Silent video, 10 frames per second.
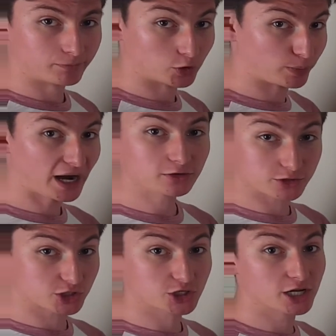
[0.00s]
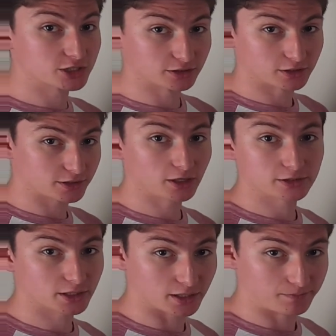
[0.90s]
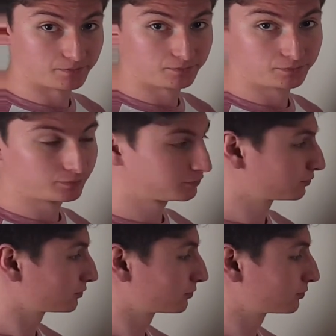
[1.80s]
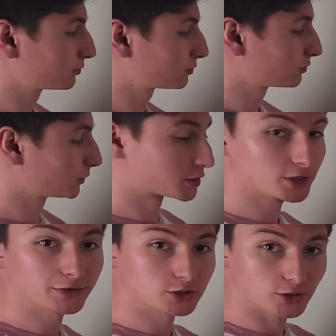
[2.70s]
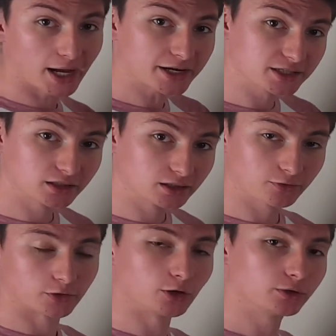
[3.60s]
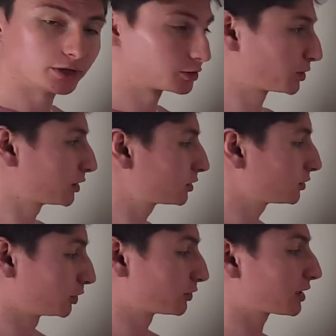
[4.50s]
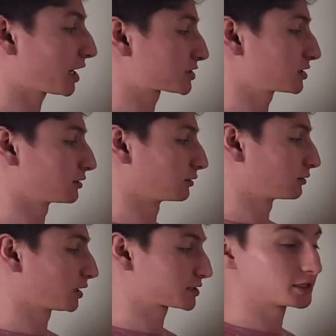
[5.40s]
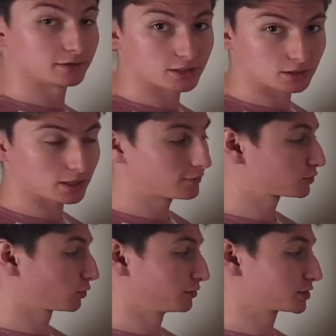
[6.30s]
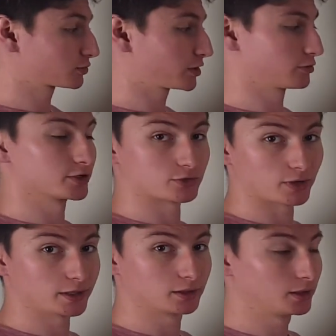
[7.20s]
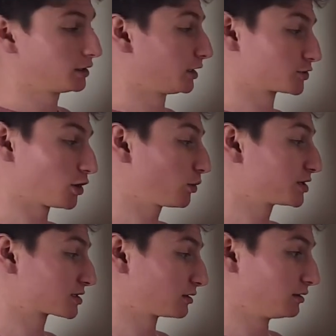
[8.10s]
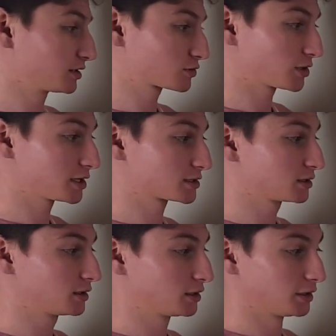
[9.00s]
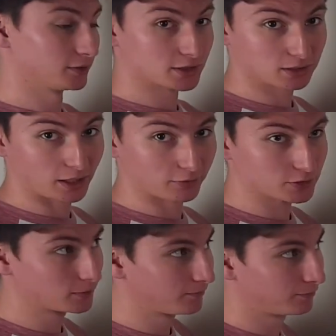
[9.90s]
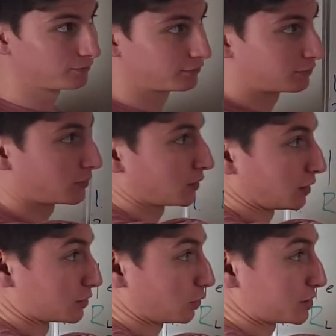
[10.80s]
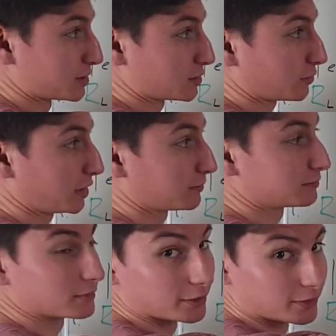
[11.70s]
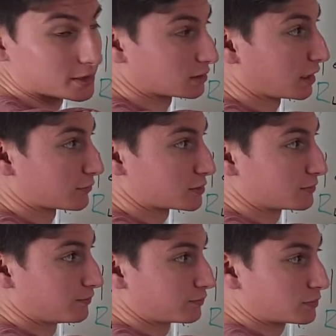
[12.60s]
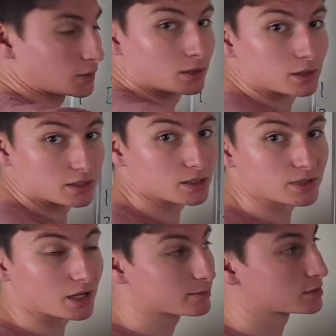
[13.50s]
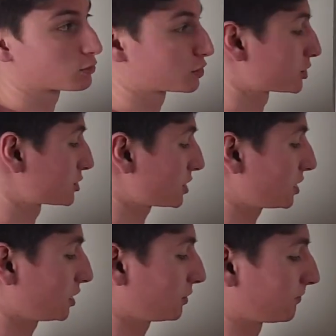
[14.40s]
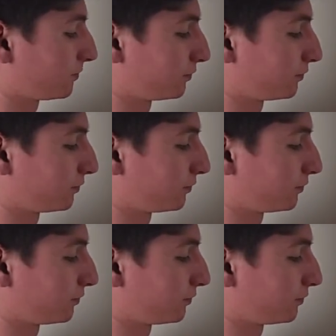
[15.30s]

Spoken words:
your pattern's changing the entire time. It's not that you're accenting a different note in the paradiddle. You're not accenting this left or this right or this right. It's always this right and this left. It's always this right and this left. Sometimes we're just saying